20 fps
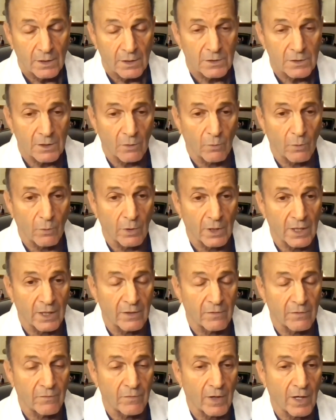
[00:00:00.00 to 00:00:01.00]
So we'll
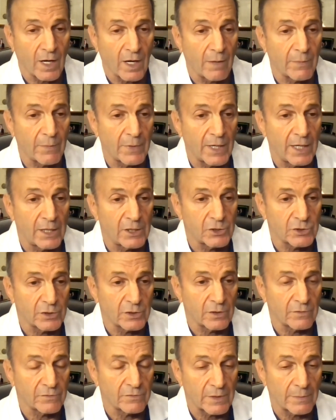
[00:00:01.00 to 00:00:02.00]
give a
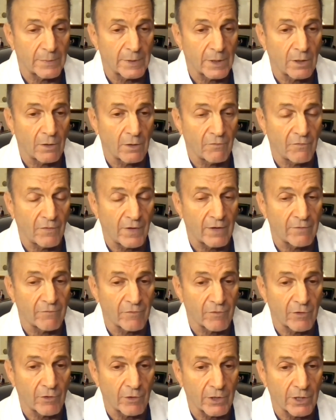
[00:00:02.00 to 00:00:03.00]
combination of something called
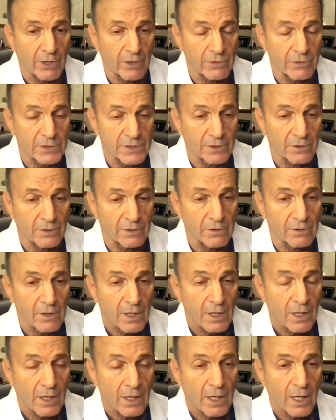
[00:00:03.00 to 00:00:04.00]
5-fluorouracil
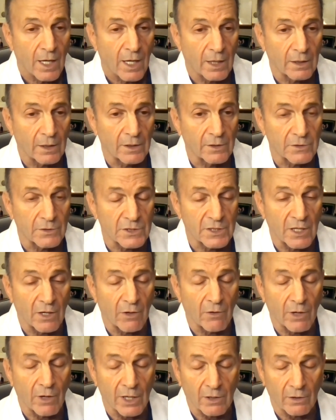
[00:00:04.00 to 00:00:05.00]
and a little
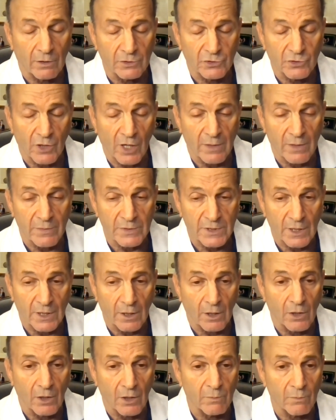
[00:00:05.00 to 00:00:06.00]
steroid called
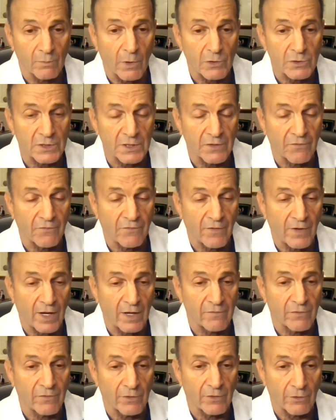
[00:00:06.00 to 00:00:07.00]
triamcinolone, mostly
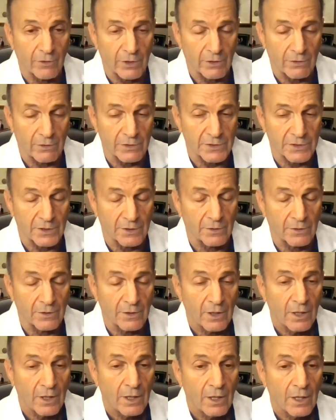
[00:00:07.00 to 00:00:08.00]
5-fluorouracil,
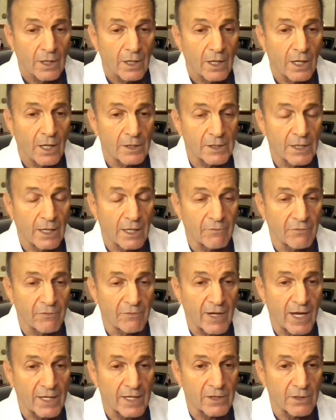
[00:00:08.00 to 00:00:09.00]
to help
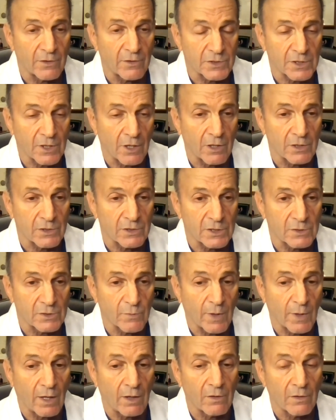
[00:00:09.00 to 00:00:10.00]
flatten those scars as
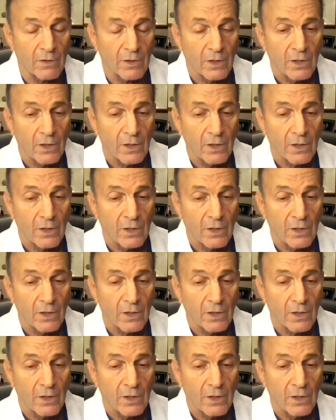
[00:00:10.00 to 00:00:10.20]
well.